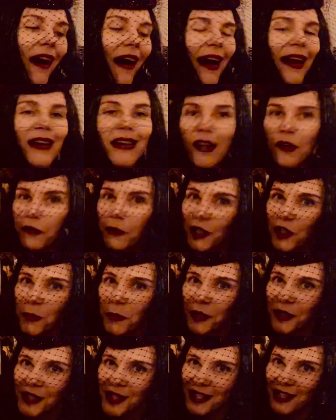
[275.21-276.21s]
I love witch
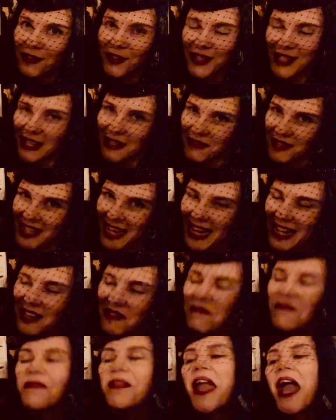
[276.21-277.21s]
books that are set in
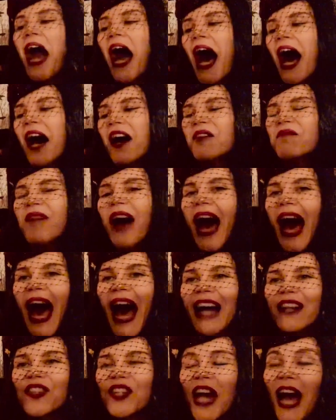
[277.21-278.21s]
Salem. Um,
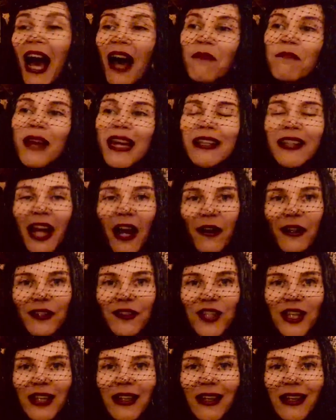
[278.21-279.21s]
and our main
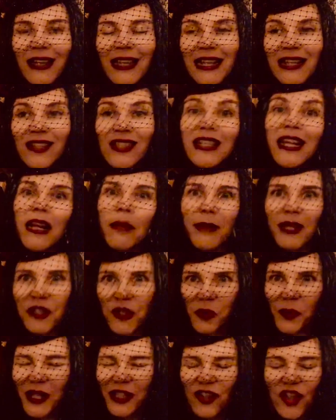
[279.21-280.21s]
character is an
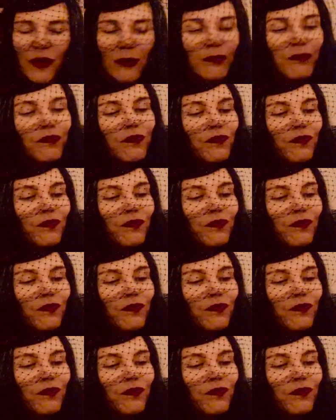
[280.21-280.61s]
elemental witch